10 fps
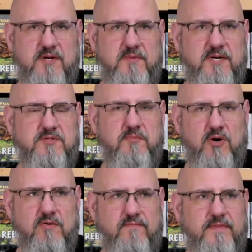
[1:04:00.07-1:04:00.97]
coming up
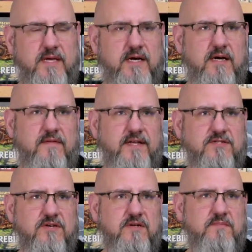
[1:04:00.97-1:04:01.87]
tomorrow.
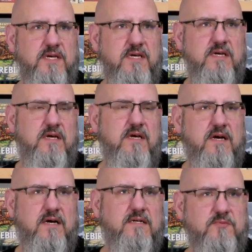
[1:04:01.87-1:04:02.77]
That's going to be
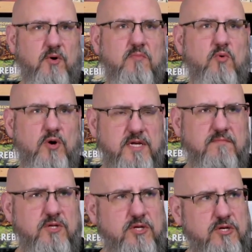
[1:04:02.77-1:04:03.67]
tomorrow
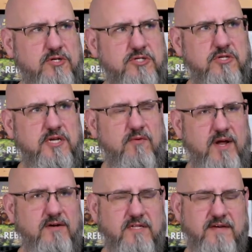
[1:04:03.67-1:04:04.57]
morning, usually
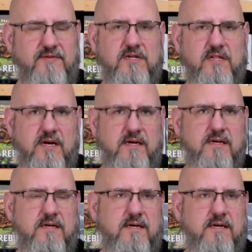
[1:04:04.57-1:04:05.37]
around 11 o'clock.